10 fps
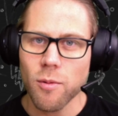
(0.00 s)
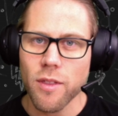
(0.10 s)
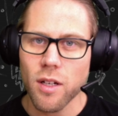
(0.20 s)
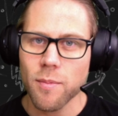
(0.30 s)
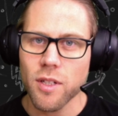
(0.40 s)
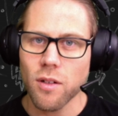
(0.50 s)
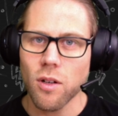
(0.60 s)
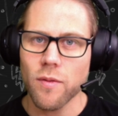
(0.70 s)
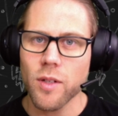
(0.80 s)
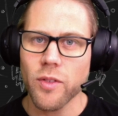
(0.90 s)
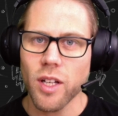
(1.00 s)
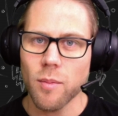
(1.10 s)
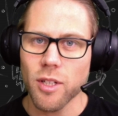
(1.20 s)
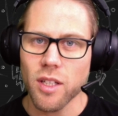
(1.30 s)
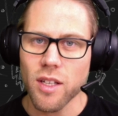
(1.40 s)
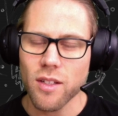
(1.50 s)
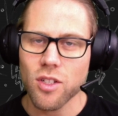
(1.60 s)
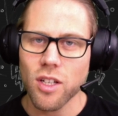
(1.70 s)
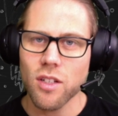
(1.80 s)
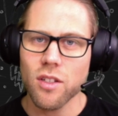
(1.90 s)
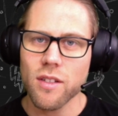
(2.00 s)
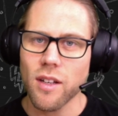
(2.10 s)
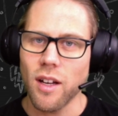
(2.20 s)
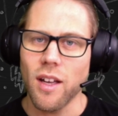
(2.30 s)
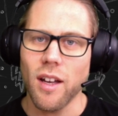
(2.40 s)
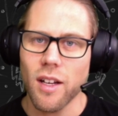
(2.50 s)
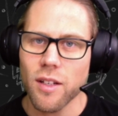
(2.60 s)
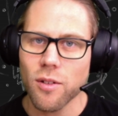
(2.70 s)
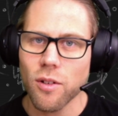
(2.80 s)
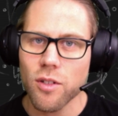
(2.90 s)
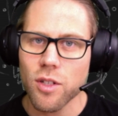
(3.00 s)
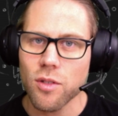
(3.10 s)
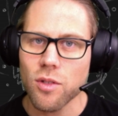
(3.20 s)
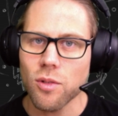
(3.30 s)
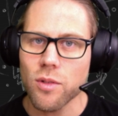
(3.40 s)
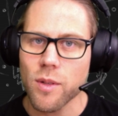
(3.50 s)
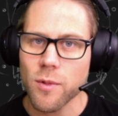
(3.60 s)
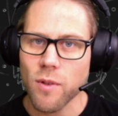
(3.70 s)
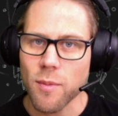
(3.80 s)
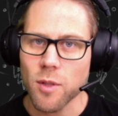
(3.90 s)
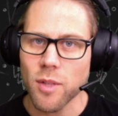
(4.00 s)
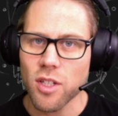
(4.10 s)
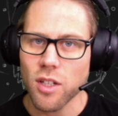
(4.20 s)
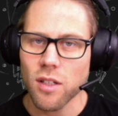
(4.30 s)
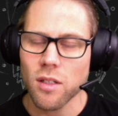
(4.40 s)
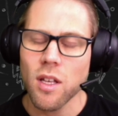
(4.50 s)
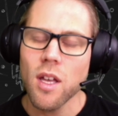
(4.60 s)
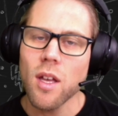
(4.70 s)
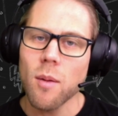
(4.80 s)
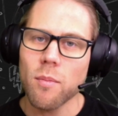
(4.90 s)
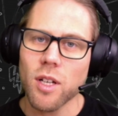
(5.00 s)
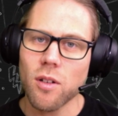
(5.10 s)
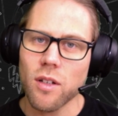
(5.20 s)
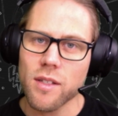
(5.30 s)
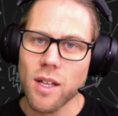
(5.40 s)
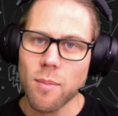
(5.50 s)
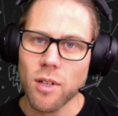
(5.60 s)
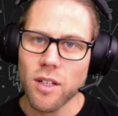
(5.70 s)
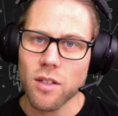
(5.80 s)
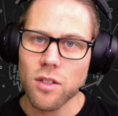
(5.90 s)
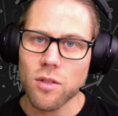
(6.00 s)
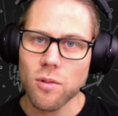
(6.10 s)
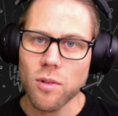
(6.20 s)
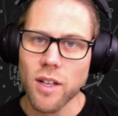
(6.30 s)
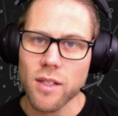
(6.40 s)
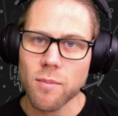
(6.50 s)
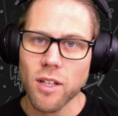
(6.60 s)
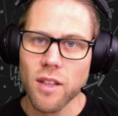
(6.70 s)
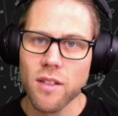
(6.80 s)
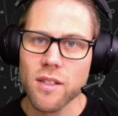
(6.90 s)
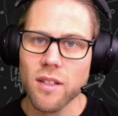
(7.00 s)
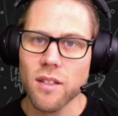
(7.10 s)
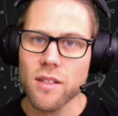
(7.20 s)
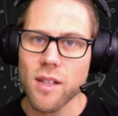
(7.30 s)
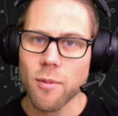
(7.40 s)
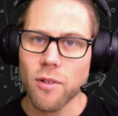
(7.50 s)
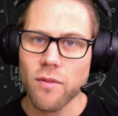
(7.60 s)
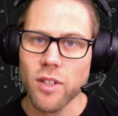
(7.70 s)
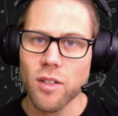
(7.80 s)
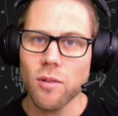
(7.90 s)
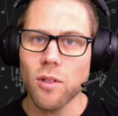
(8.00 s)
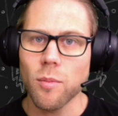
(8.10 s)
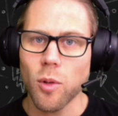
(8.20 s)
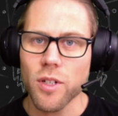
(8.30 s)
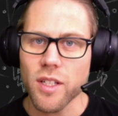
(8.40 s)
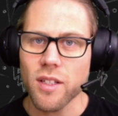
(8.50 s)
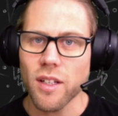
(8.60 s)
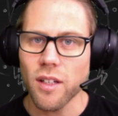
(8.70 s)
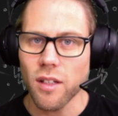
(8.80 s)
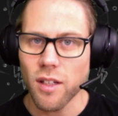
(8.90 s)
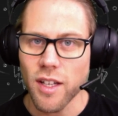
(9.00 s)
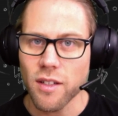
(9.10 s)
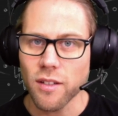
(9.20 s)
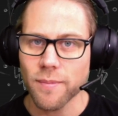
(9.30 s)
with elliptic curve Diffie-Hellman key exchanges, I highly encourage you to subscribe to my channel, because I plan to explain this in a separate video on more detail later.